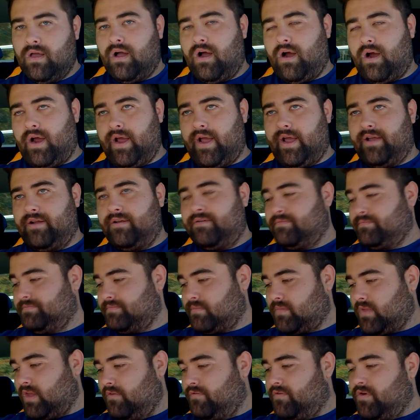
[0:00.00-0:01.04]
All right,
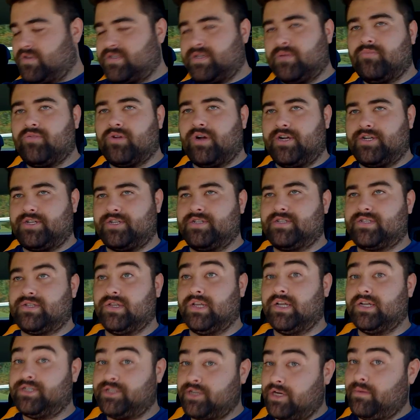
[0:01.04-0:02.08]
first impressions,
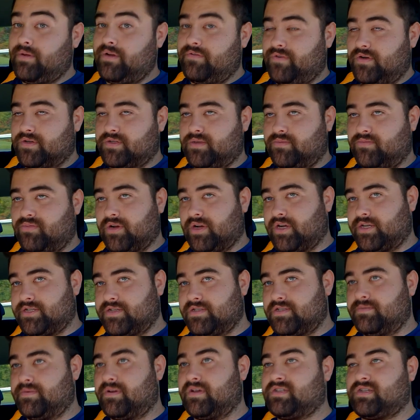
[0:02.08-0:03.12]
legitimate first
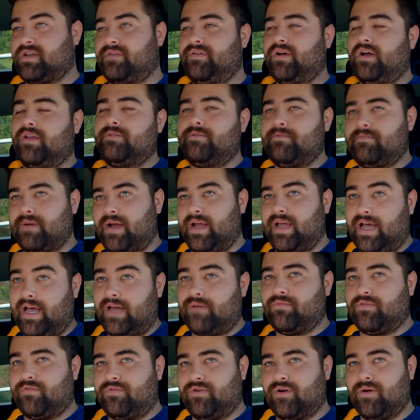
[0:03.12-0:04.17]
impressions, because I've held it in my
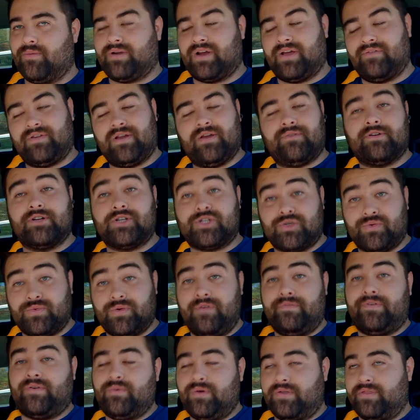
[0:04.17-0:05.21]
hand before, but I've never
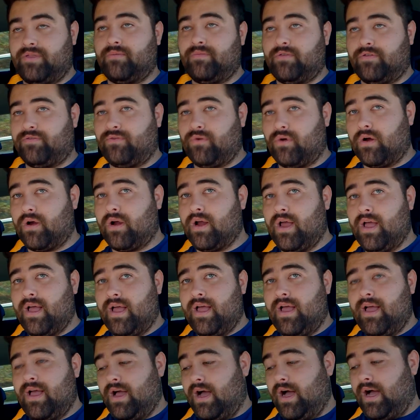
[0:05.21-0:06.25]
driven with it before.
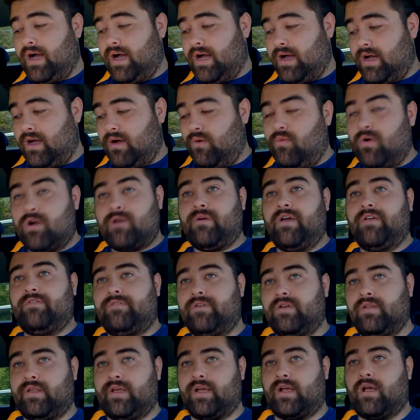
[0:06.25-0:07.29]
What am I
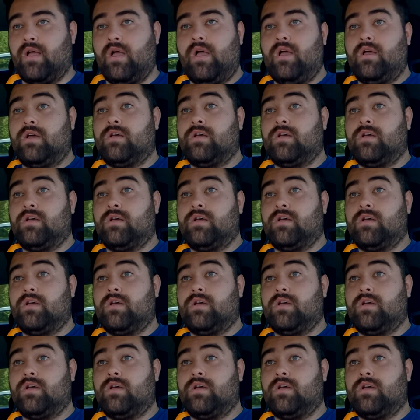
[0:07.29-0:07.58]
feeling?